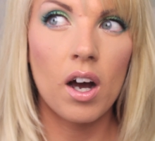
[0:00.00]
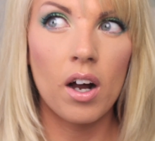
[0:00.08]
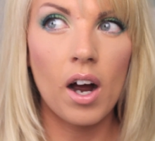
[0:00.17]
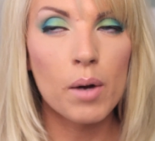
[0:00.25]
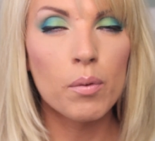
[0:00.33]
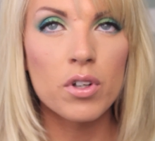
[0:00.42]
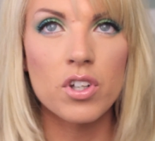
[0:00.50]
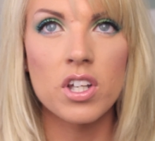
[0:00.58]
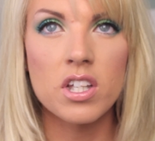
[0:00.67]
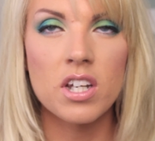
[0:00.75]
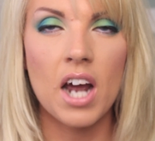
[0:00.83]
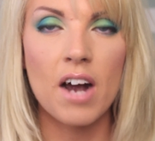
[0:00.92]
I will
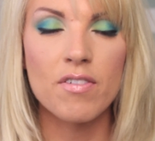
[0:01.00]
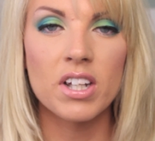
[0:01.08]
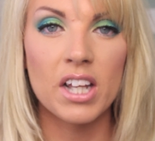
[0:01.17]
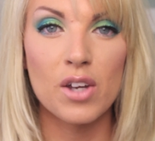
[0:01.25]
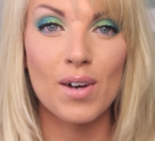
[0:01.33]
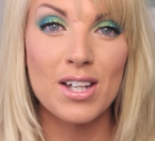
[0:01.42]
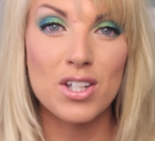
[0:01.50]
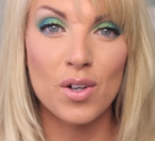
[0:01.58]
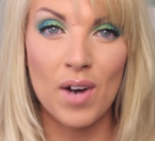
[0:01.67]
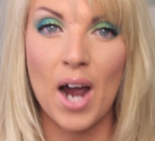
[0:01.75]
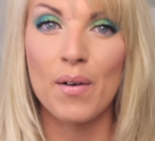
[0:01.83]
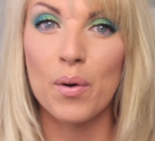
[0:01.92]
just have to let you guys
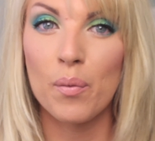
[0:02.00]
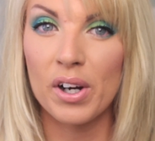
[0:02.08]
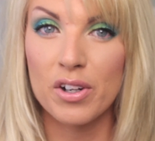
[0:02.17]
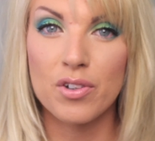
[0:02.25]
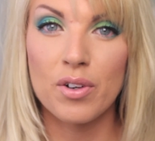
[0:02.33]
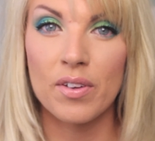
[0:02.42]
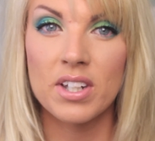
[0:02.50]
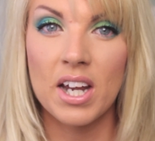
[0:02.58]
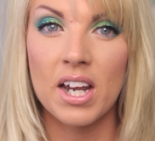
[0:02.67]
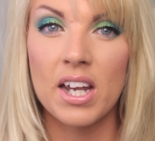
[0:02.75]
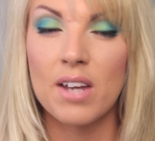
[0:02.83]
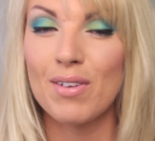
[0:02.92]
know how it wears throughout the
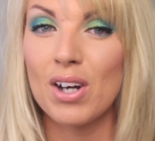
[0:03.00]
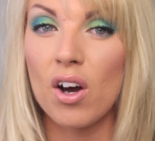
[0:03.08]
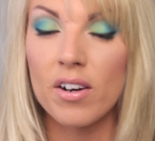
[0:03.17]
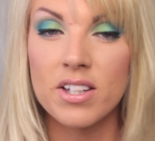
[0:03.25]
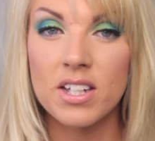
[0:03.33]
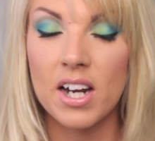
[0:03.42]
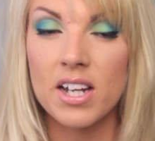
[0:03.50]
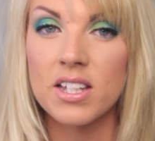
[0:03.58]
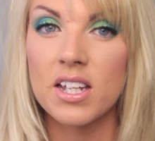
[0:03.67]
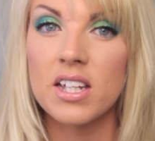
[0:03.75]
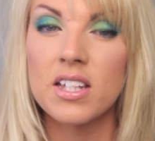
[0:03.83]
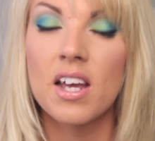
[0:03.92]
day, if it
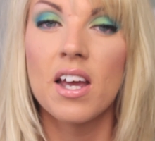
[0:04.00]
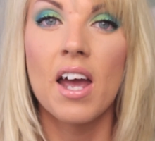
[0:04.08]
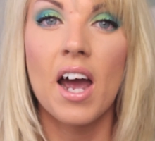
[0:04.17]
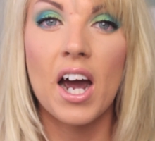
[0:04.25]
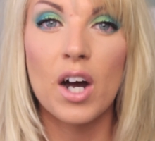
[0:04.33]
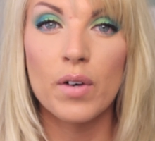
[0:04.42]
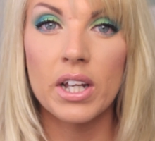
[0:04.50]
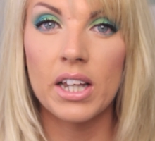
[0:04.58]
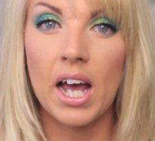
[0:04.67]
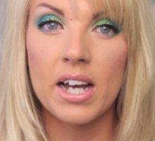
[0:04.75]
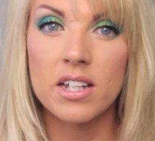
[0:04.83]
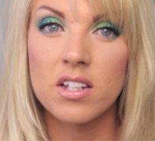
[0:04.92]
oxidizes, how it
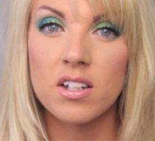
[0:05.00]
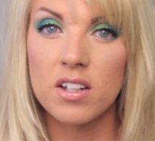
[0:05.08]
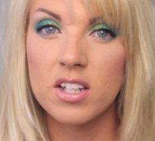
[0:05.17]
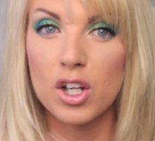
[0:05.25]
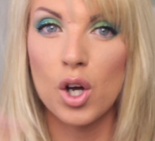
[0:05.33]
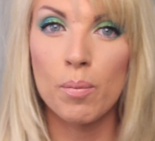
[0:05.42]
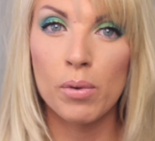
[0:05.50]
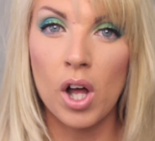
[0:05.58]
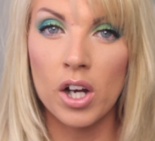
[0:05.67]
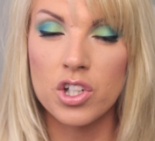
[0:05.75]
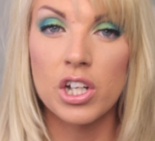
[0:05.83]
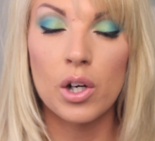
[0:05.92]
lasts, does it go
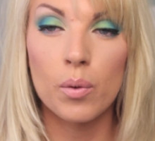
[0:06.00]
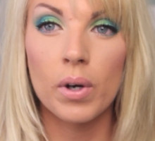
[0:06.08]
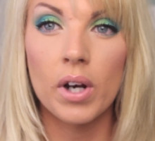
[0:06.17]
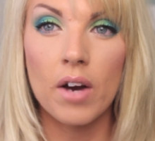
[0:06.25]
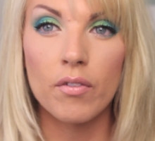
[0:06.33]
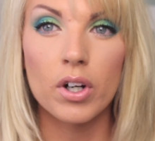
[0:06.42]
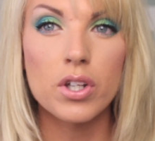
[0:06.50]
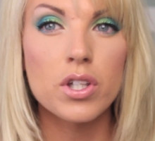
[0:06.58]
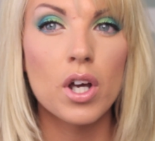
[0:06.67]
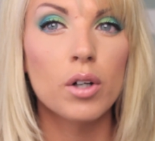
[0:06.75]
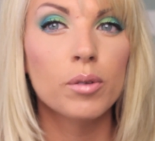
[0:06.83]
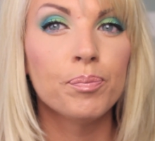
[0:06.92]
blotchy or whatever.
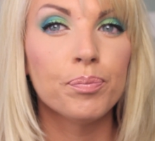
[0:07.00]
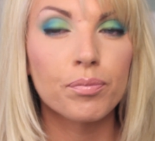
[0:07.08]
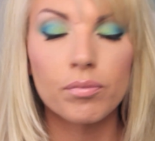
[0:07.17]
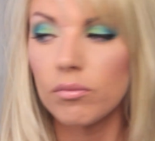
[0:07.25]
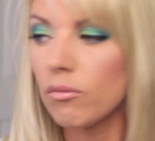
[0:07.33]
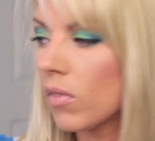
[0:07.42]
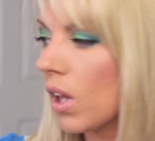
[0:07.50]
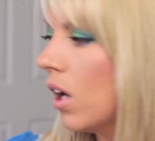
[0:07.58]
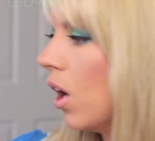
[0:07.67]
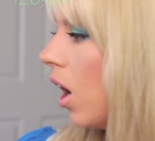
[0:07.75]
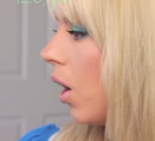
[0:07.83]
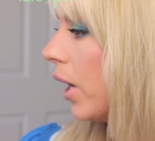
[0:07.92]
So
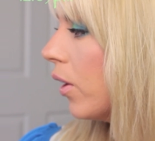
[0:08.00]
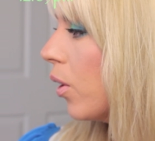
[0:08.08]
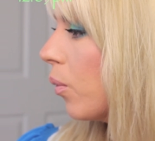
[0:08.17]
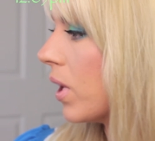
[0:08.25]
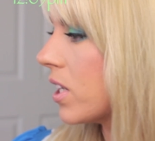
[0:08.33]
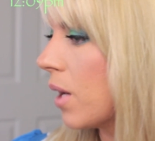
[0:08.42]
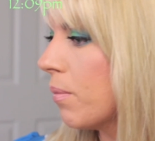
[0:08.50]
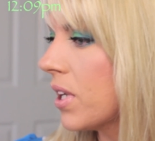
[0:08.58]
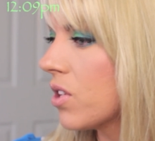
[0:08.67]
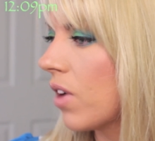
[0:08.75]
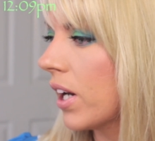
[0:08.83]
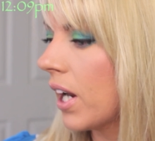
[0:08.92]
I don't know what time it
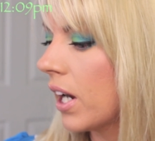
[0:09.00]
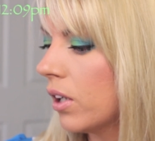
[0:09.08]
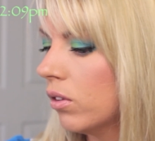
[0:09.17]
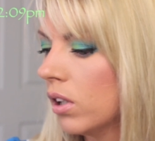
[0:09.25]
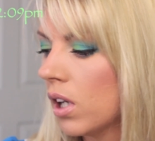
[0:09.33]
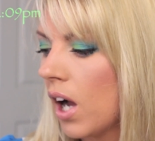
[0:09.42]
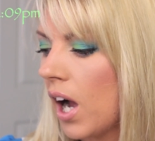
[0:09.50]
is right now.